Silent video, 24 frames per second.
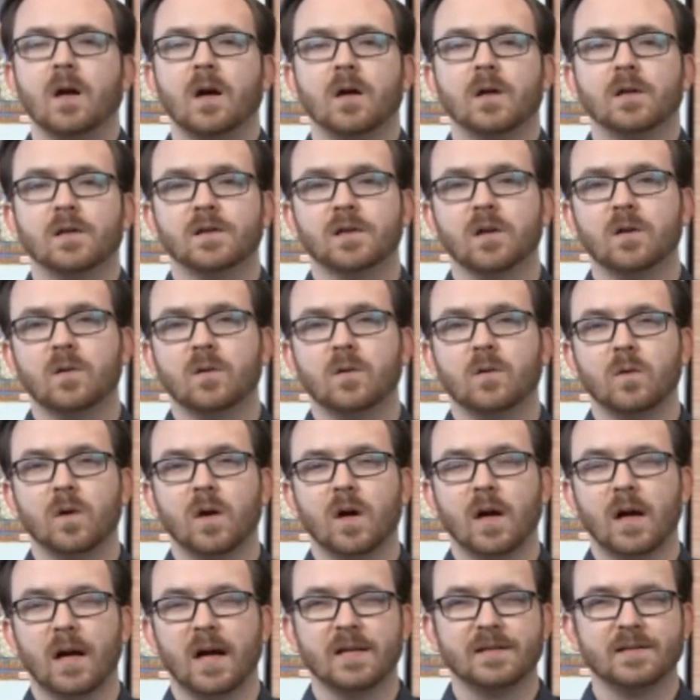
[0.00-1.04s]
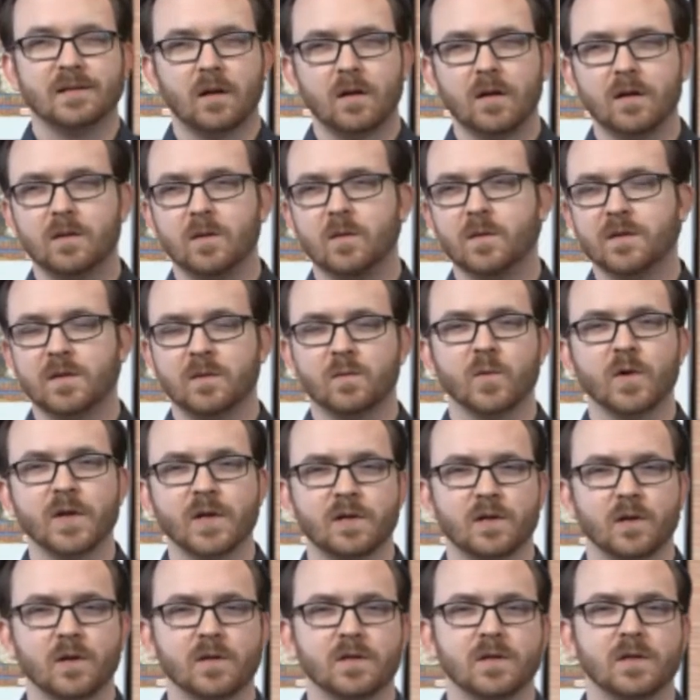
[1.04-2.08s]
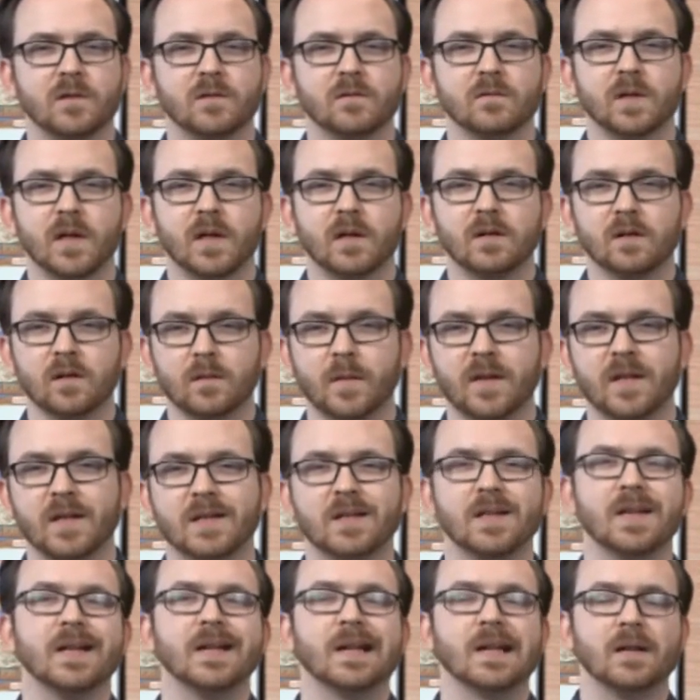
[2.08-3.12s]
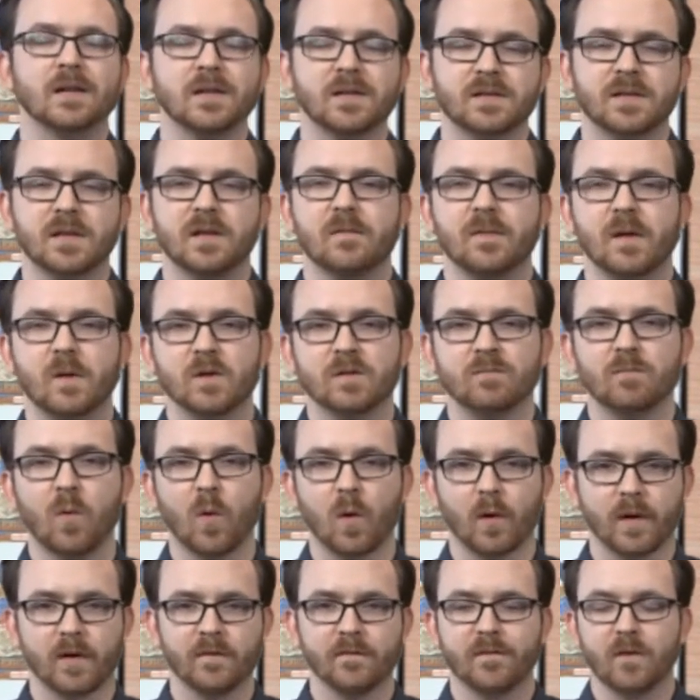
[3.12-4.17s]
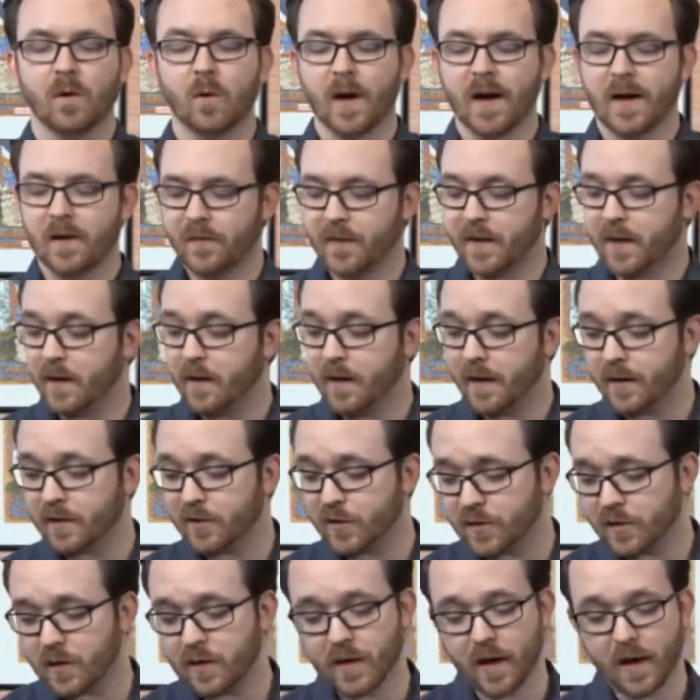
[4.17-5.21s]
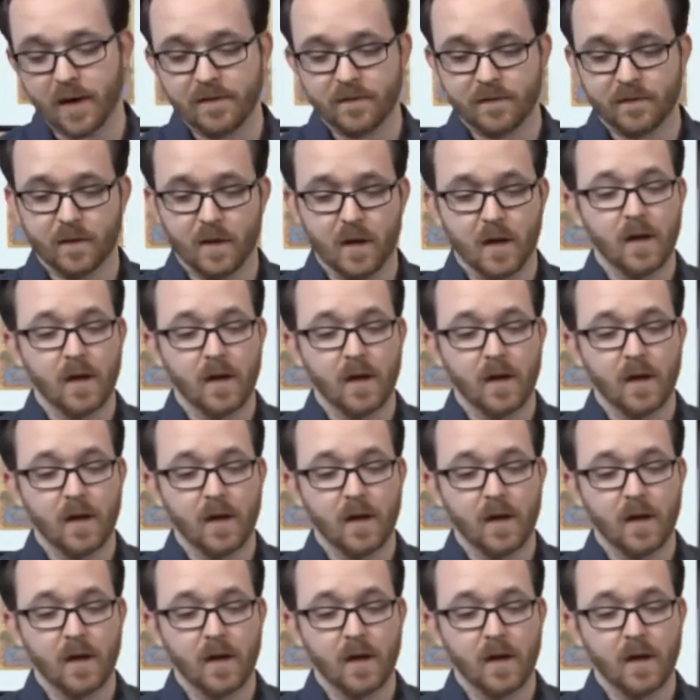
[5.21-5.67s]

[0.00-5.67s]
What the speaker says: So I started doing some research and a little bit of digging to see if there was more info out there, and sure enough,